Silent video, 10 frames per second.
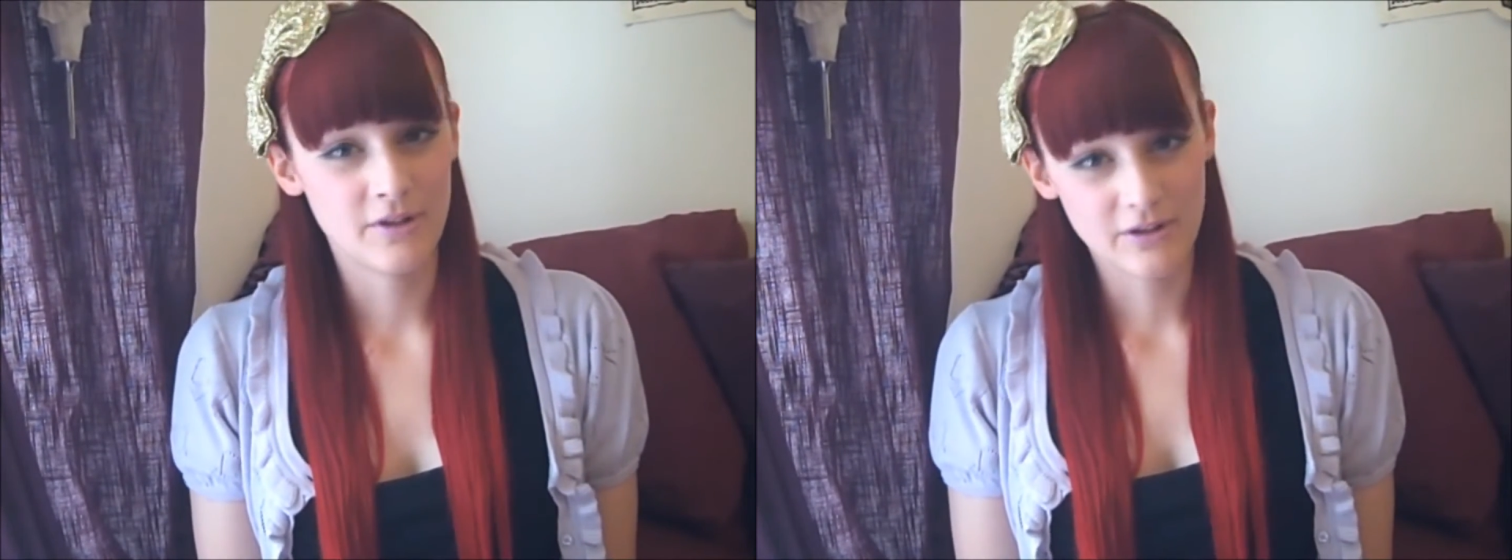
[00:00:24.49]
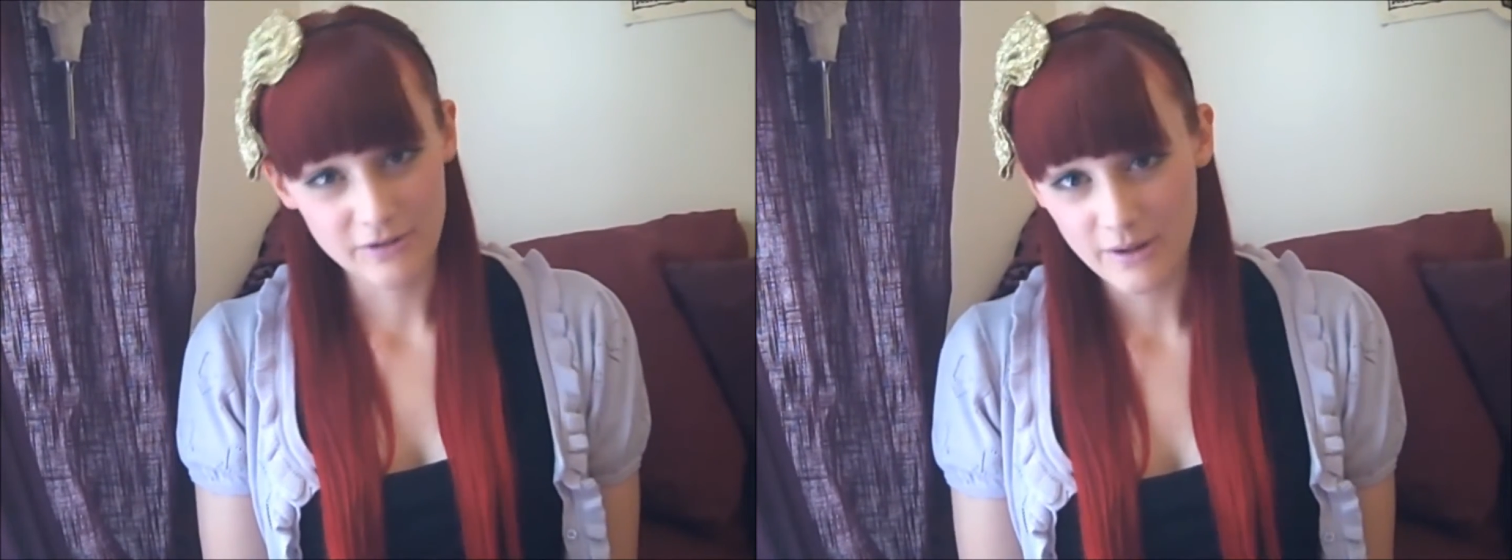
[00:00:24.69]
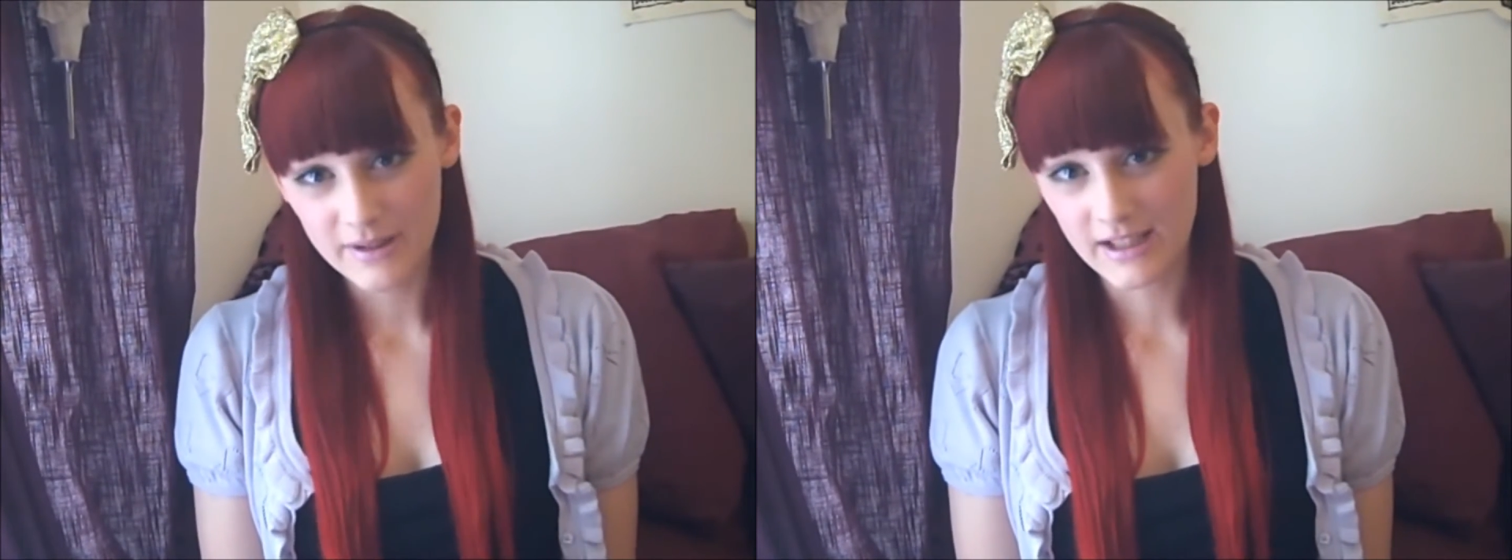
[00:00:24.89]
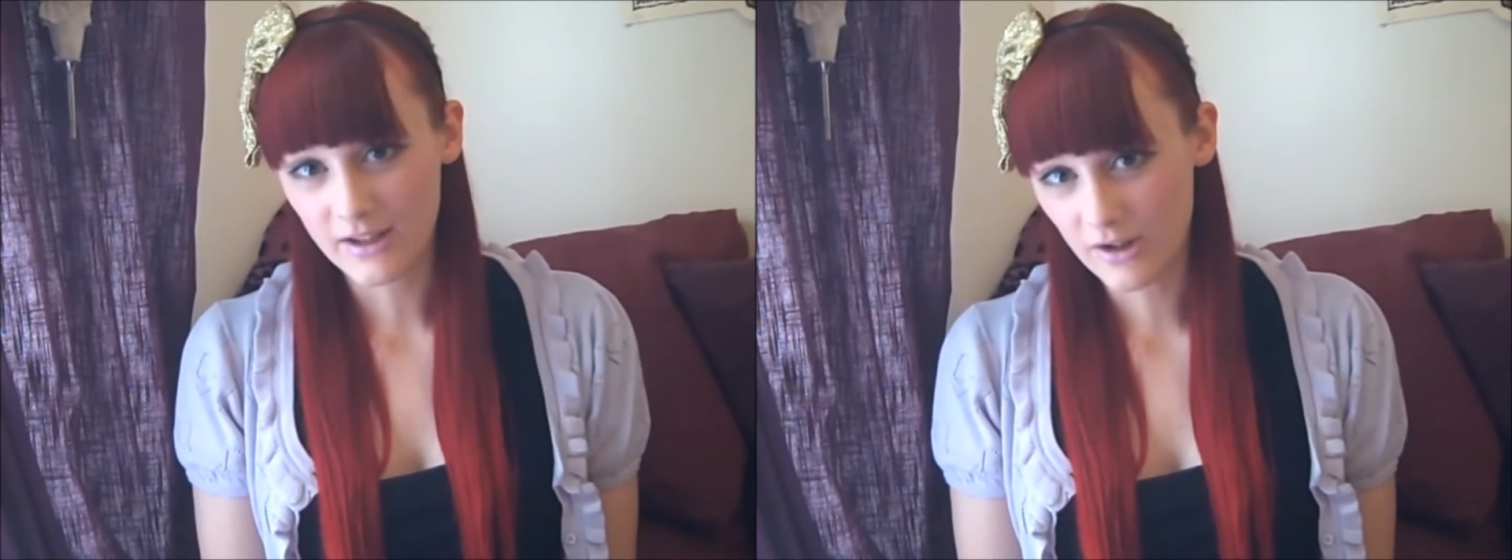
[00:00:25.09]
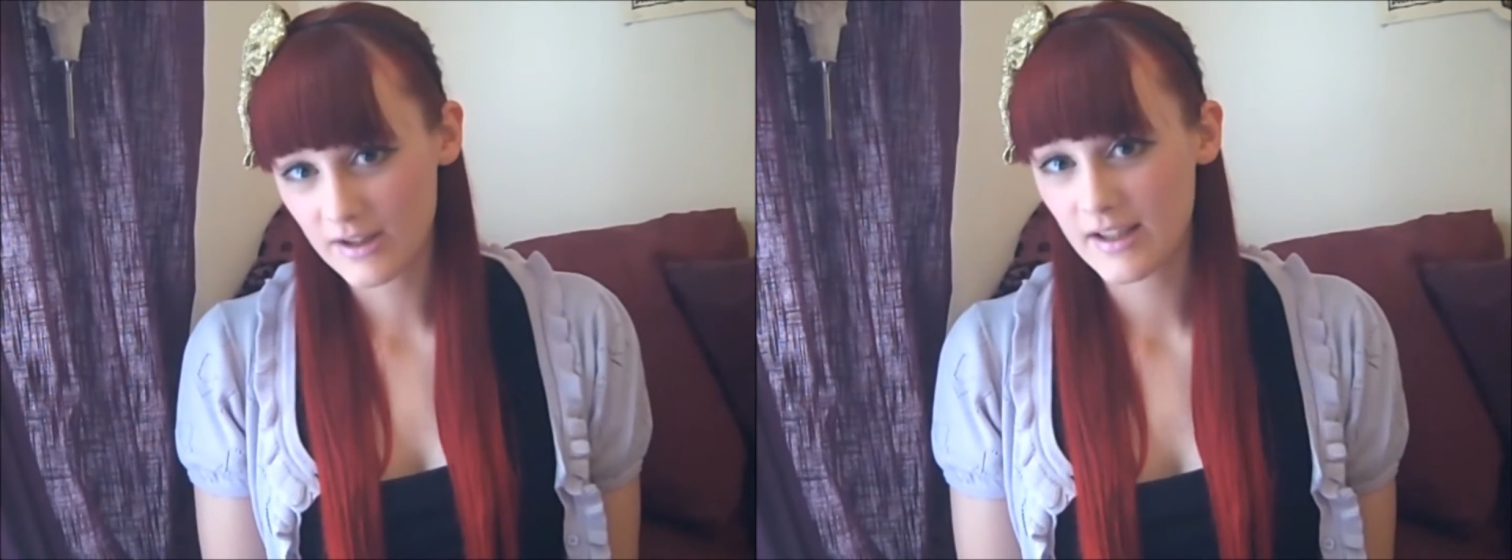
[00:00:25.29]
wouldn't grow
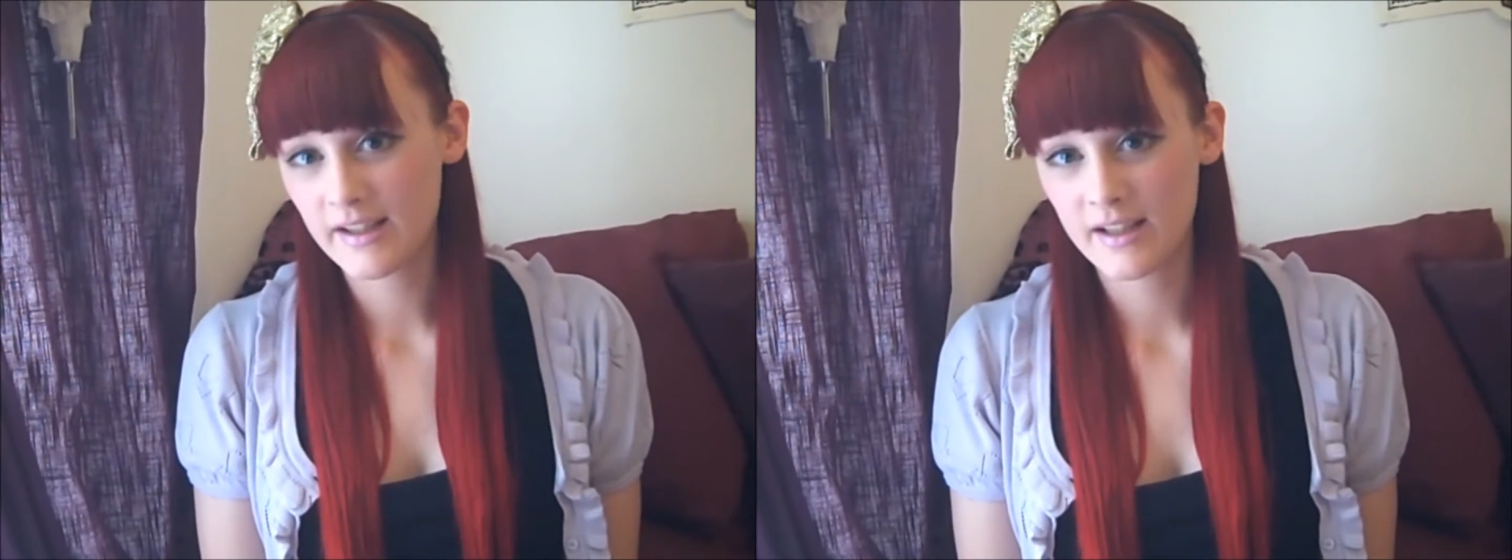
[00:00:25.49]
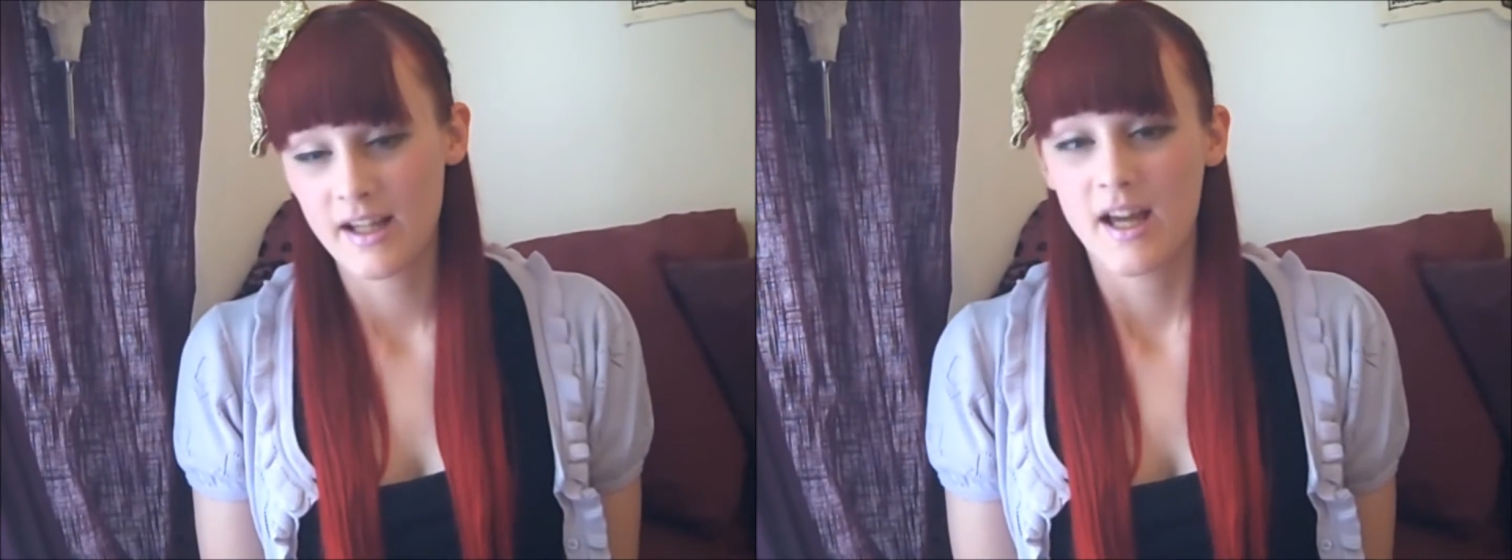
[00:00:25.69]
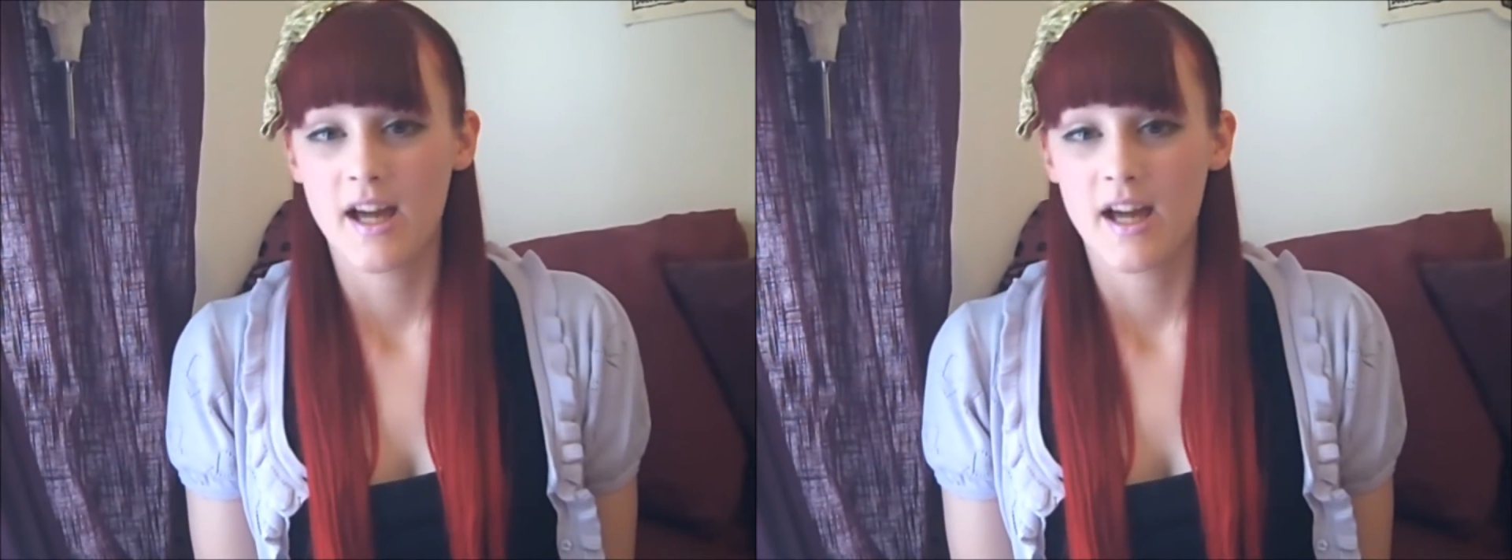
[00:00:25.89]
any longer,